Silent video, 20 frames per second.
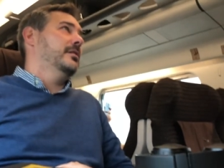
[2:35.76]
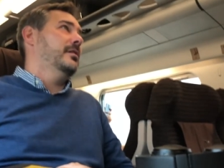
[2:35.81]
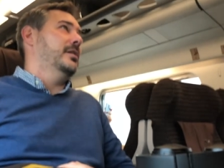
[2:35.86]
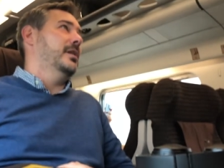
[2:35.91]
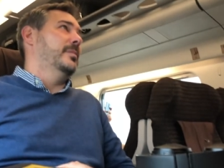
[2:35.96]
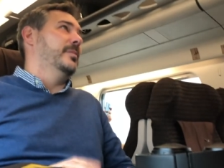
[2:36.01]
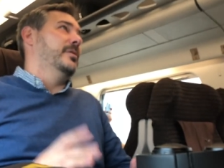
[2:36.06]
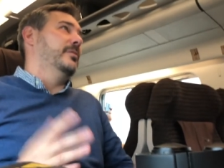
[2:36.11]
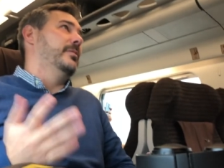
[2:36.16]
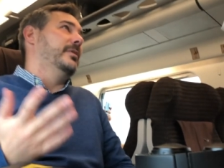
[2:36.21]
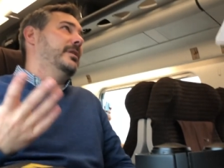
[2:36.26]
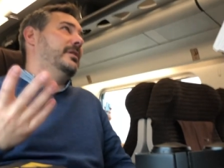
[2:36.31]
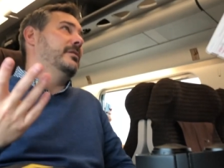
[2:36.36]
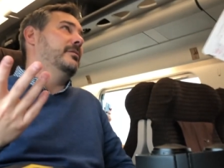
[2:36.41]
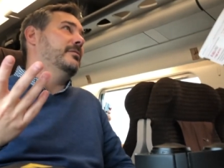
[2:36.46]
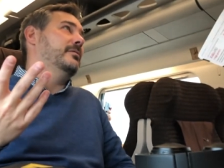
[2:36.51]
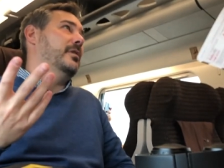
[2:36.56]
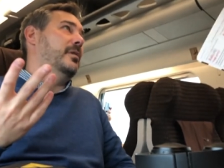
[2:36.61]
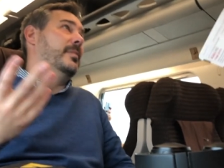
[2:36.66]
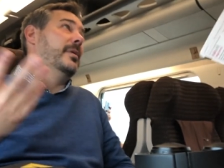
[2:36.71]
I mean, we,
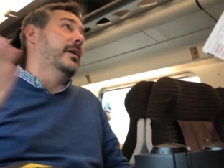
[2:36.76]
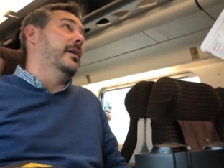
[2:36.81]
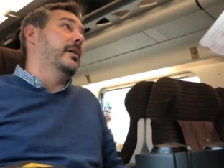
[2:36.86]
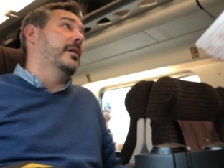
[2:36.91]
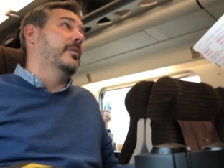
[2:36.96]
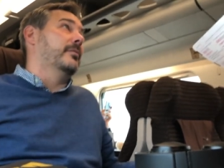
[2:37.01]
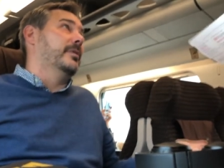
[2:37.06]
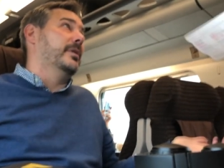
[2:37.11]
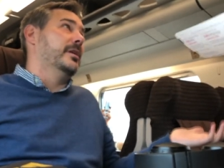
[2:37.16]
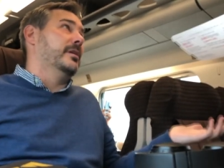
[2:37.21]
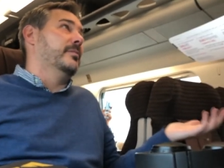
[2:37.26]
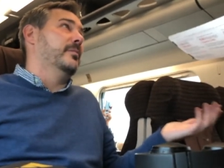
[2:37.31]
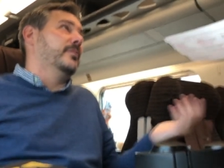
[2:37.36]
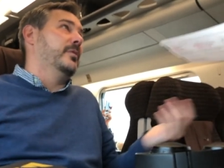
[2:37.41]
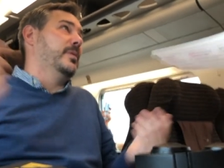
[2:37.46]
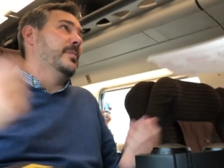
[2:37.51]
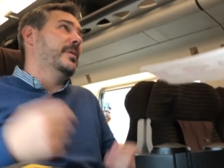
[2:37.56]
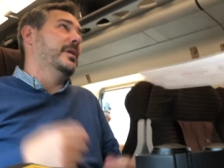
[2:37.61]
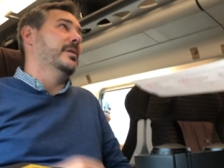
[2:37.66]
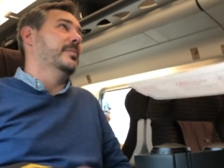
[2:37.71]
American, we didn't,
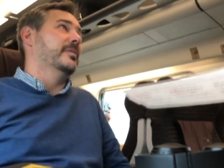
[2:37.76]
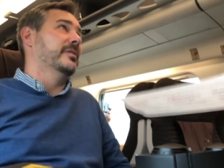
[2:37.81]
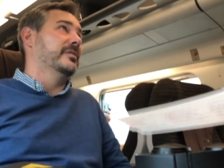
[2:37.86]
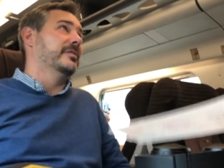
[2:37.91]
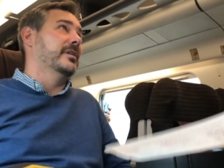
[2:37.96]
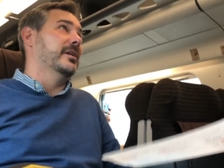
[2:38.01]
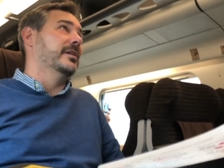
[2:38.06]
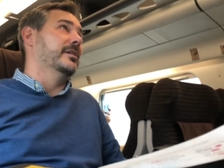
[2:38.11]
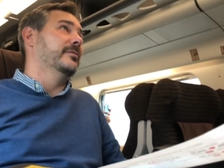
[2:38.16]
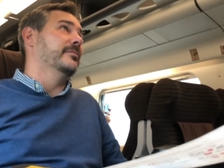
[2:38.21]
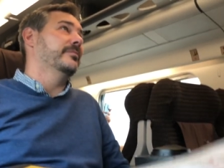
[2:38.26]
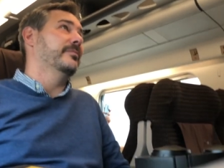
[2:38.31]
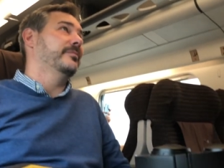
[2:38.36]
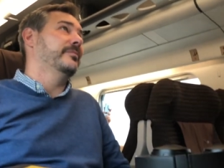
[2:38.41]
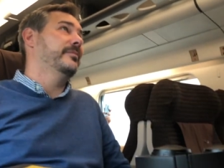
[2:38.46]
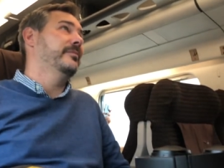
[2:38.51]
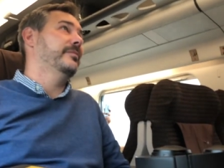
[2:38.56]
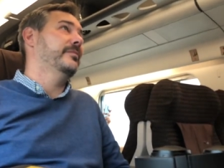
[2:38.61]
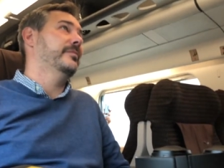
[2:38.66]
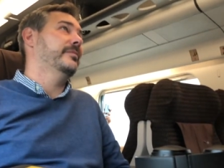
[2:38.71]
we made a mistake.
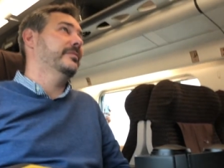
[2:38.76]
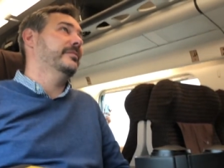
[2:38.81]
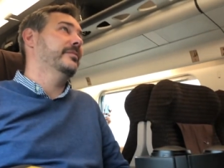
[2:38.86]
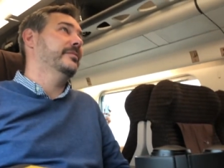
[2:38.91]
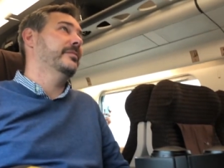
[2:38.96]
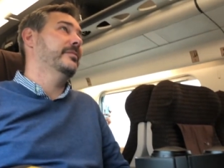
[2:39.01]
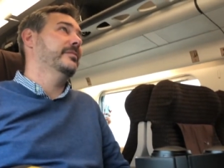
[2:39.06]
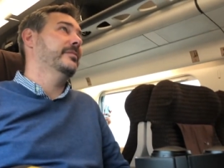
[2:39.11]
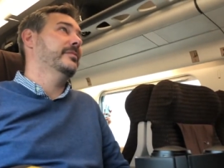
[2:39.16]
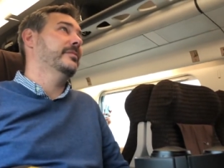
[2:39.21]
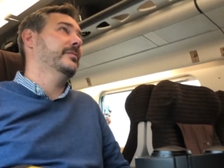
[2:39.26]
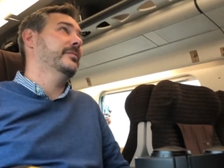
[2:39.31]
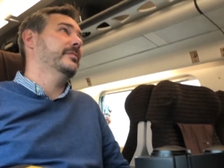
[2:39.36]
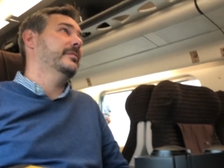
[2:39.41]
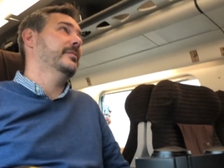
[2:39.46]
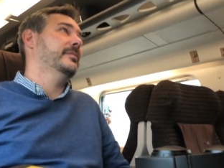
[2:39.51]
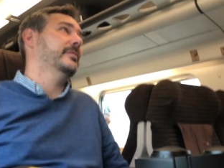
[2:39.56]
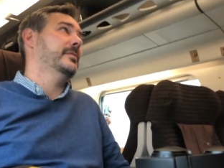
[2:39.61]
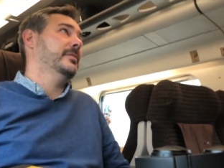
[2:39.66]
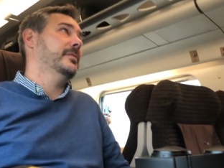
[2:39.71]
I asked
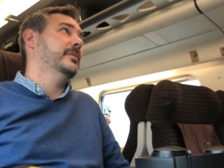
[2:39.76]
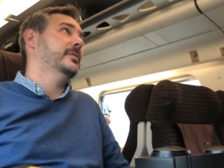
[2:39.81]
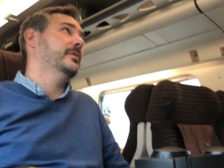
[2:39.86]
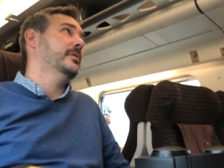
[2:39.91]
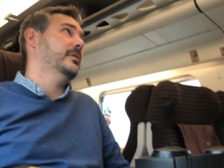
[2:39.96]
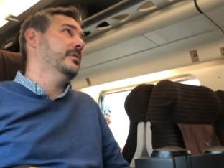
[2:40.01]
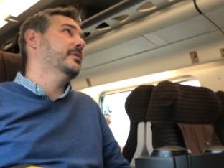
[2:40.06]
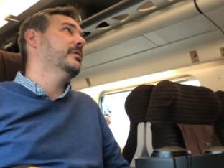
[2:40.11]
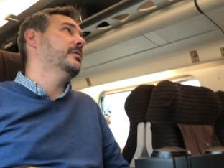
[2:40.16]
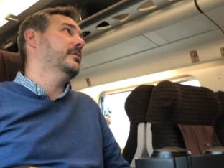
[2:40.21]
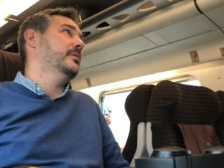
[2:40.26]
to my colleague,